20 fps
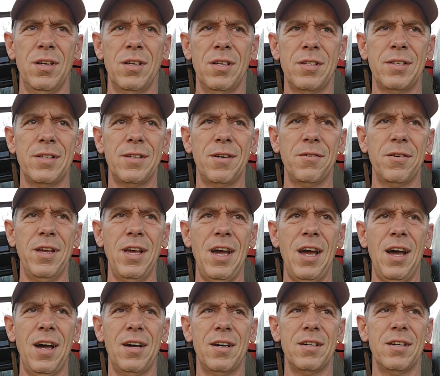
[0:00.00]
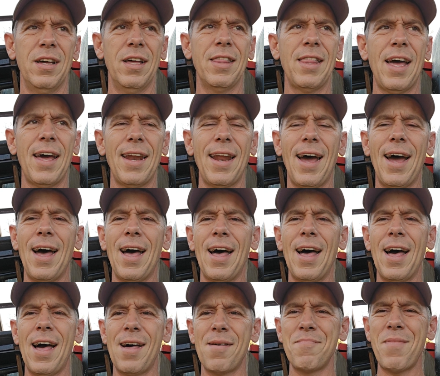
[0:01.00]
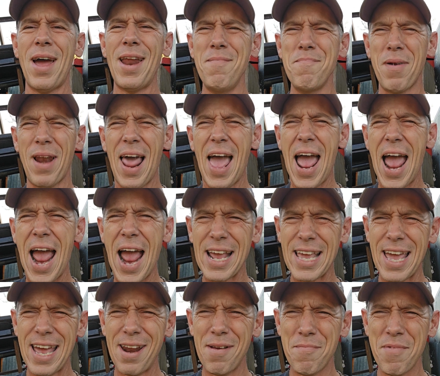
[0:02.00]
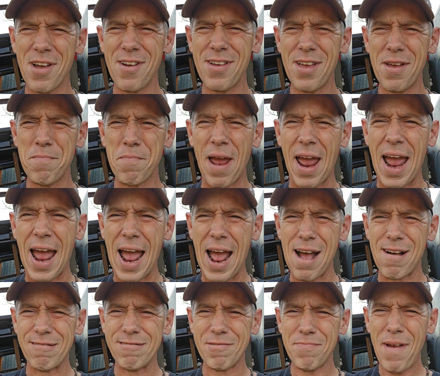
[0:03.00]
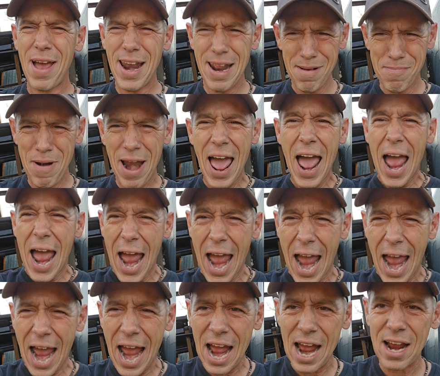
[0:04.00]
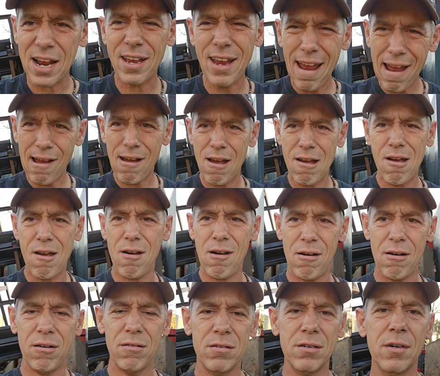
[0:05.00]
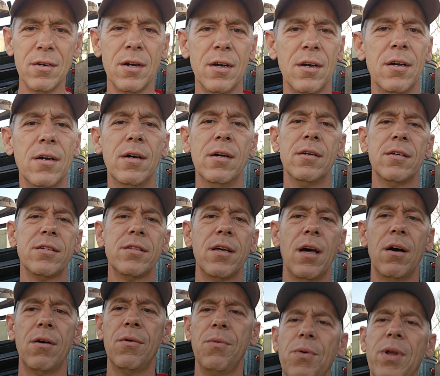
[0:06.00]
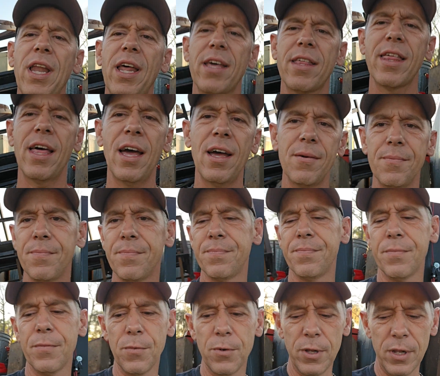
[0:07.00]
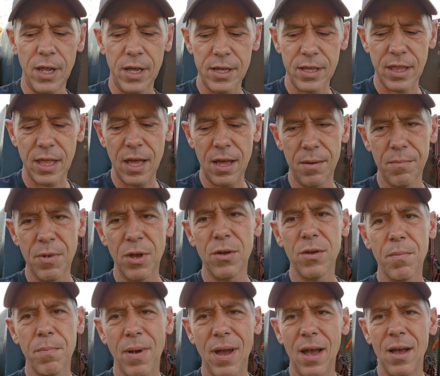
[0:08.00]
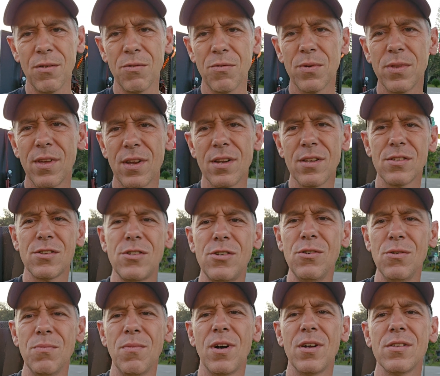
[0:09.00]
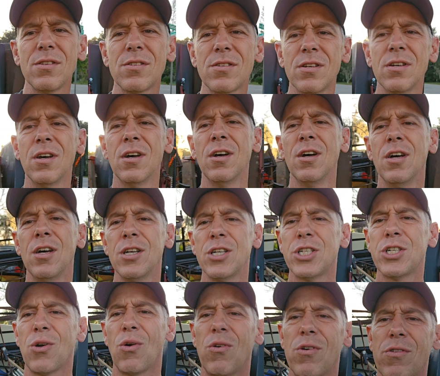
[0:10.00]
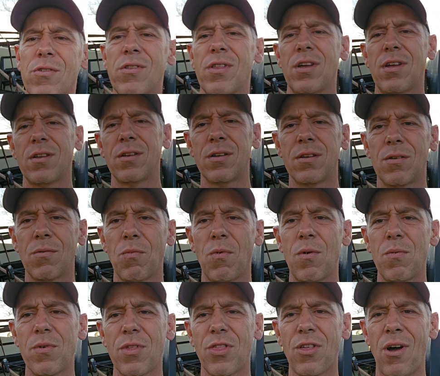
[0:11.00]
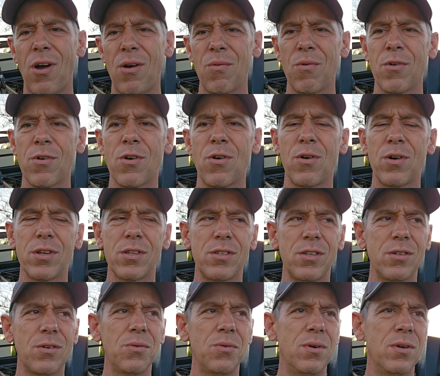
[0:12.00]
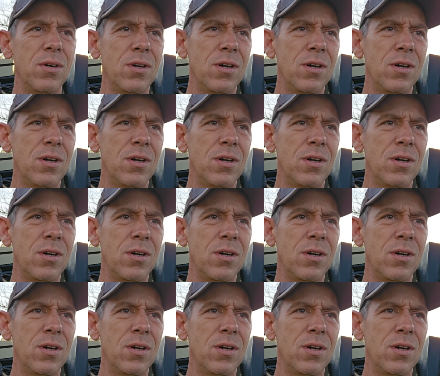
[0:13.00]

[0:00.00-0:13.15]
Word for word: So yeah, and then uh, Men in Black hit a million pounds. Men in Black, yeah. So we like that. We like that. A million pounds. We did it two months shorter than what we thought we were going to.